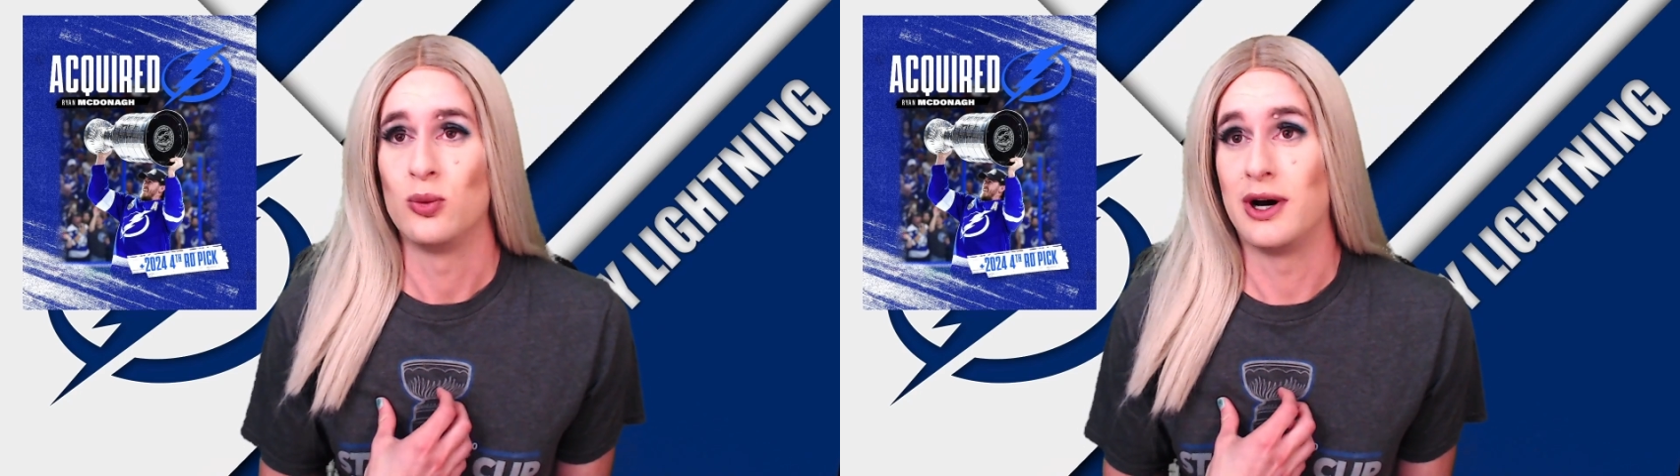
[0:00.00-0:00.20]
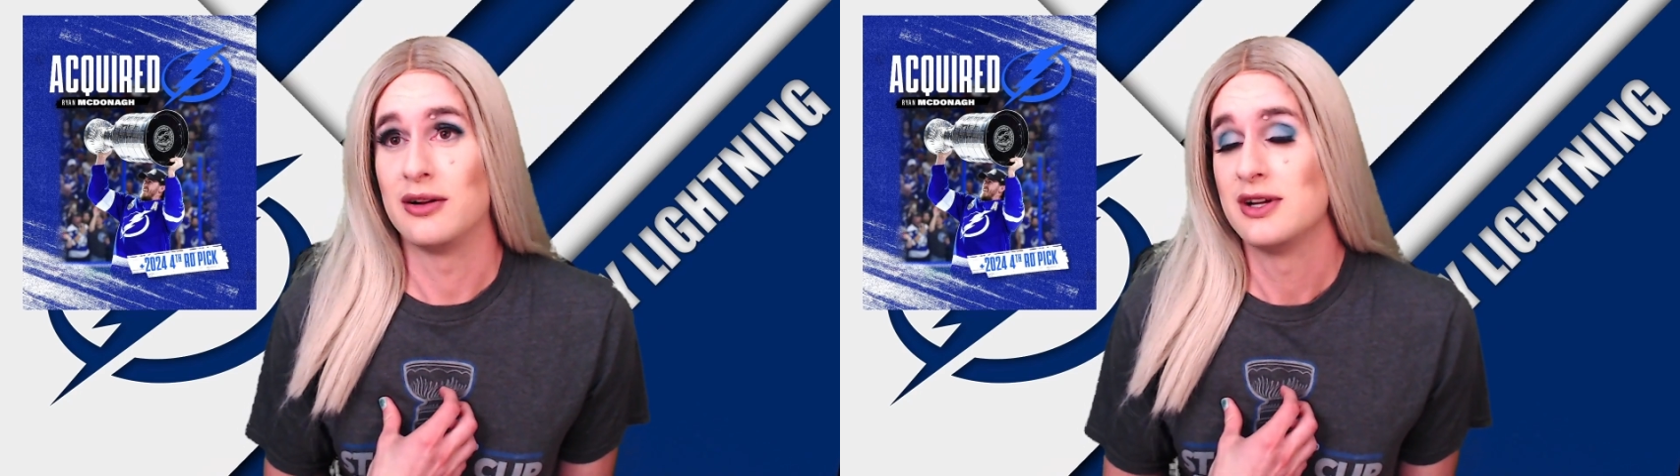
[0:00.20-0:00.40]

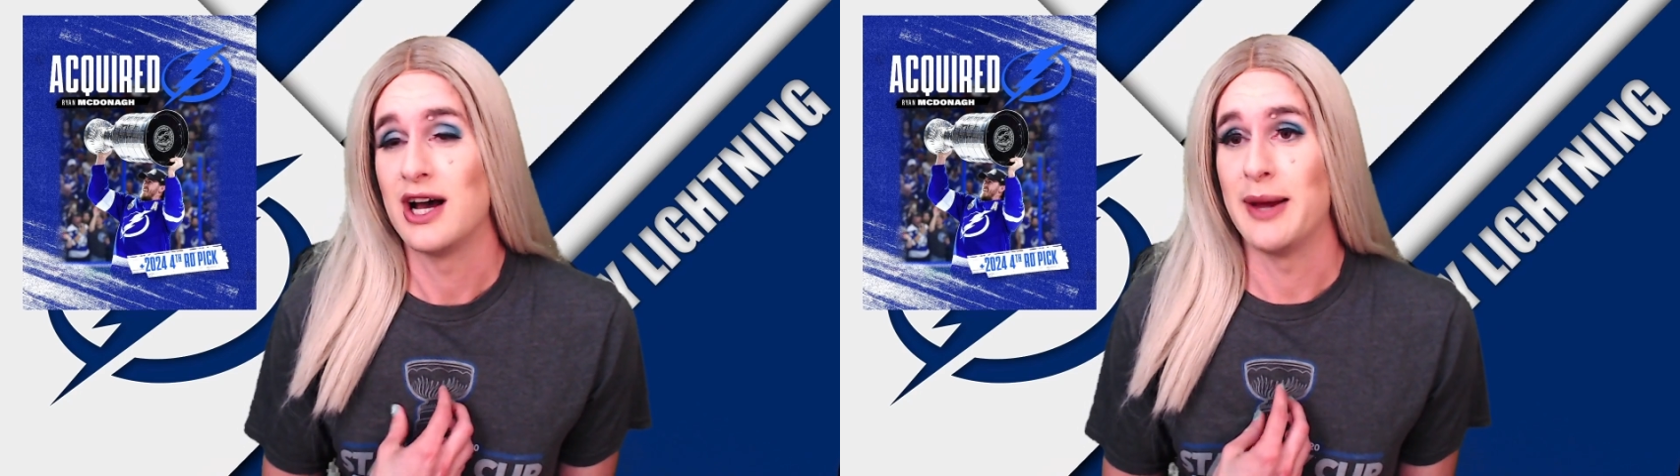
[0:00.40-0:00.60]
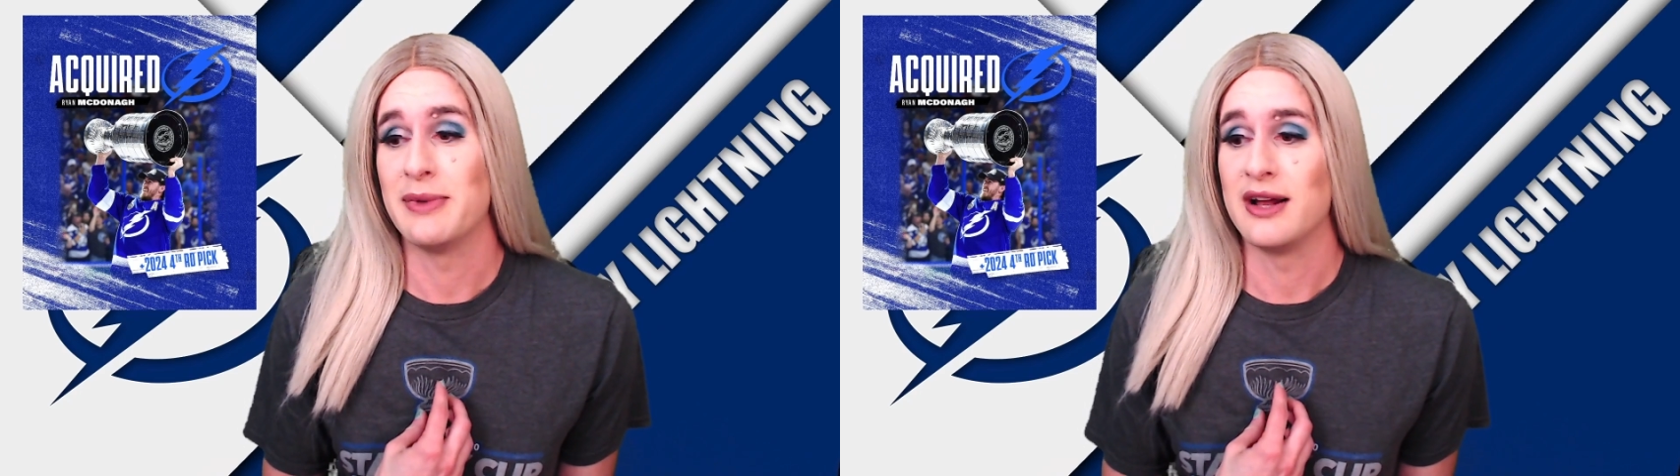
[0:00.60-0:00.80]
well,
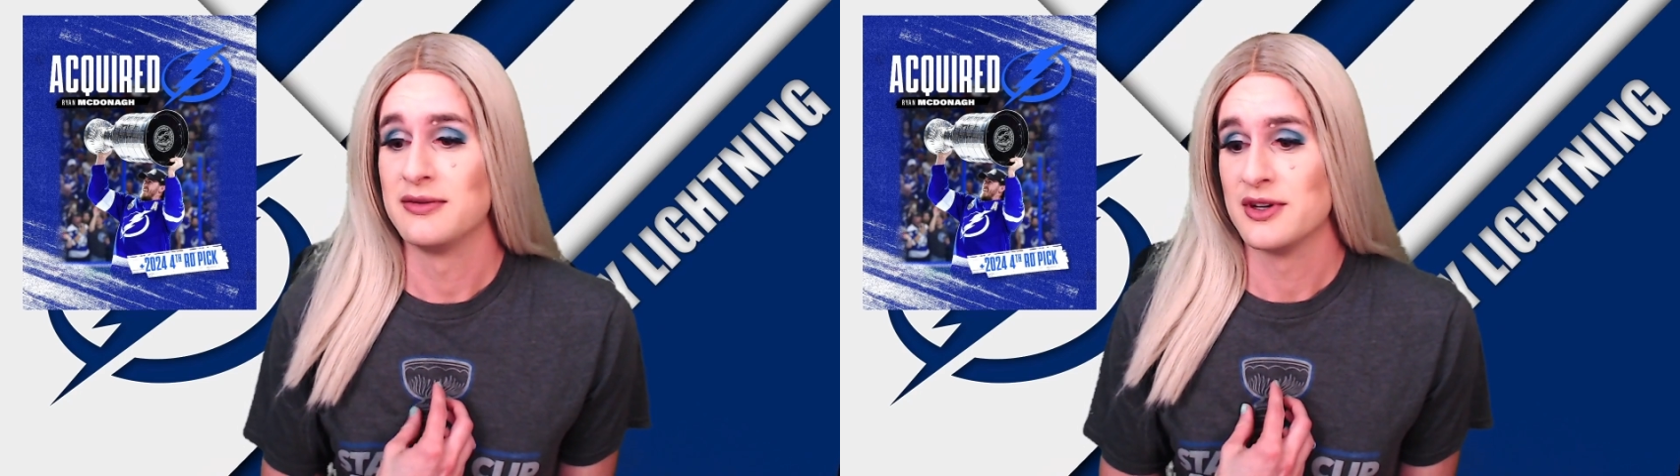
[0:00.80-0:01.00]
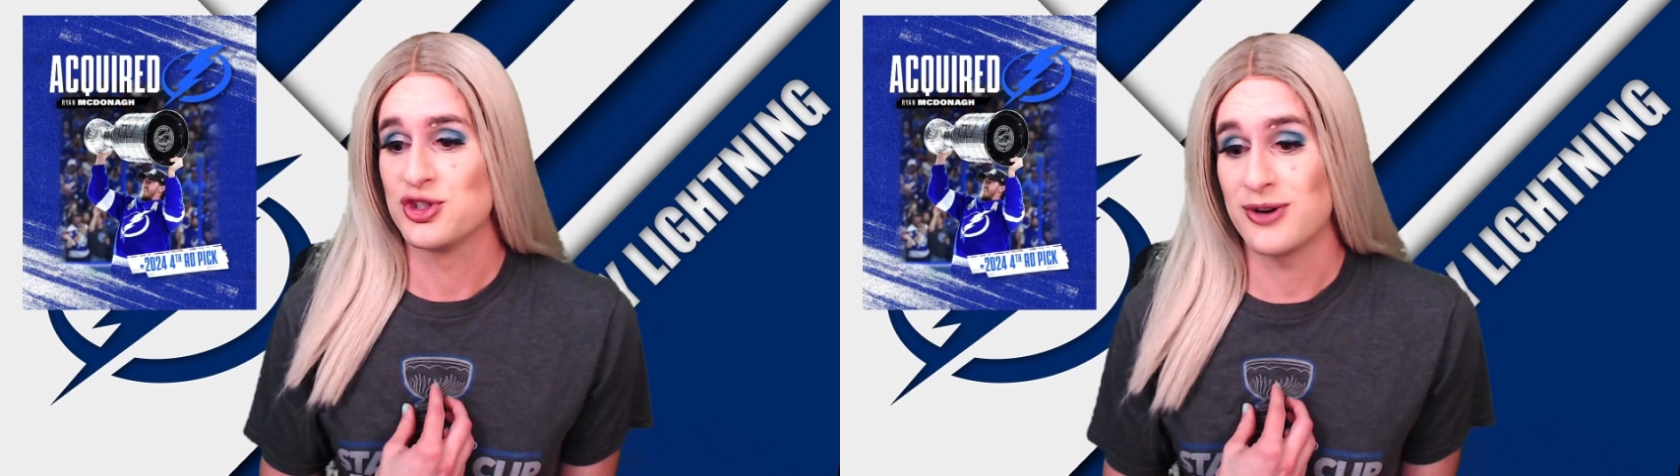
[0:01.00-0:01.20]
I'm not
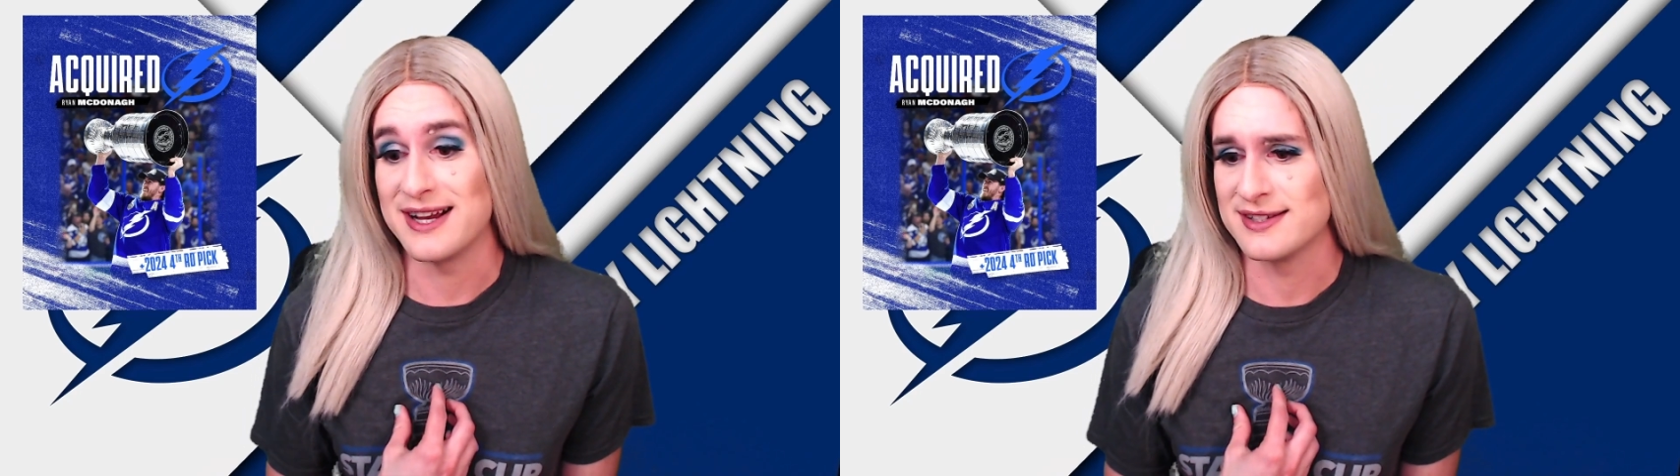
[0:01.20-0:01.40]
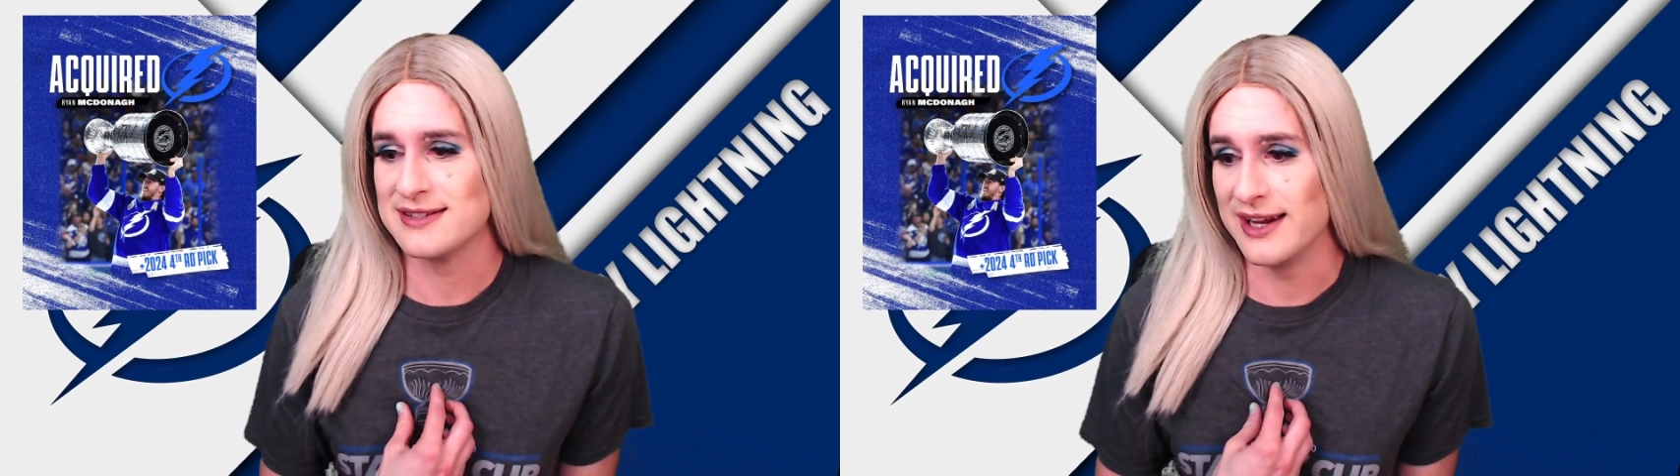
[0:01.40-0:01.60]
stressed